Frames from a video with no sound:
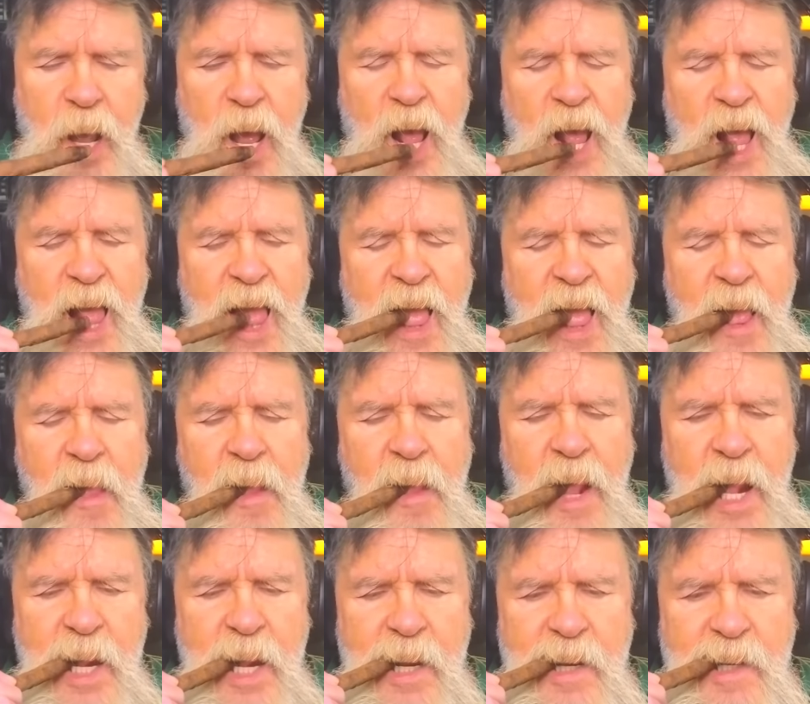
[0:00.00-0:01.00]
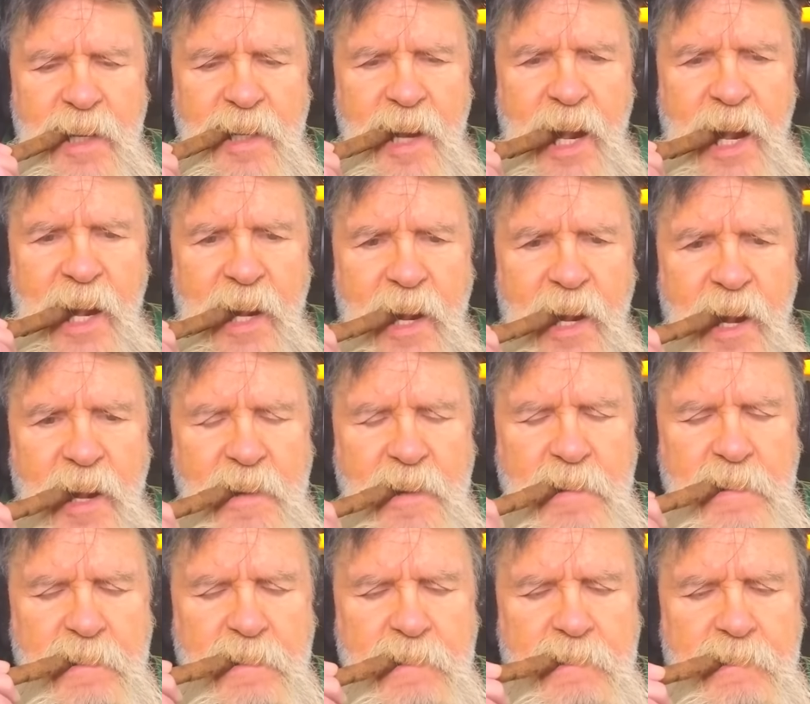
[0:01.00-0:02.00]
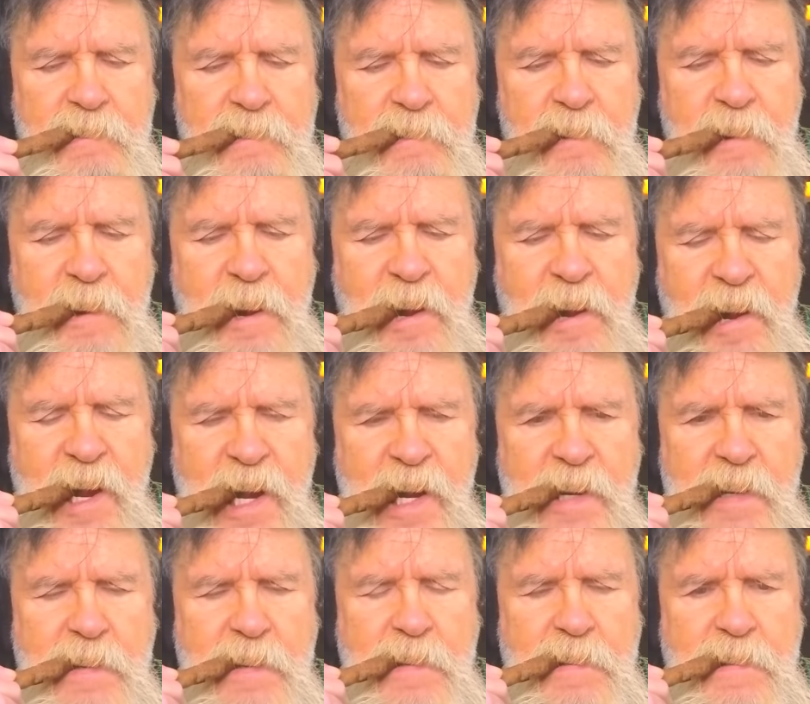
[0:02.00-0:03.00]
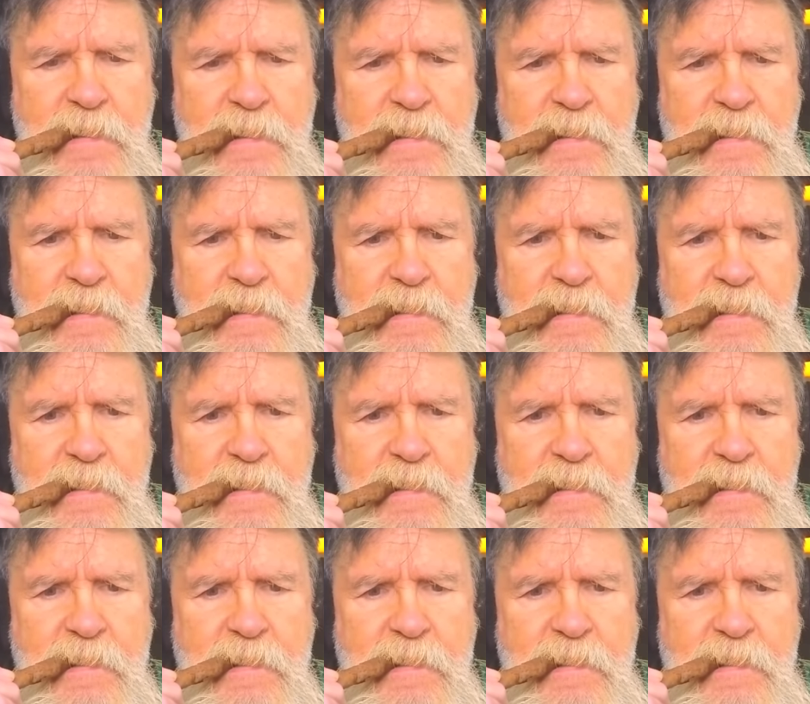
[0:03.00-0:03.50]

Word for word: No, absolutely. Uh, where was I?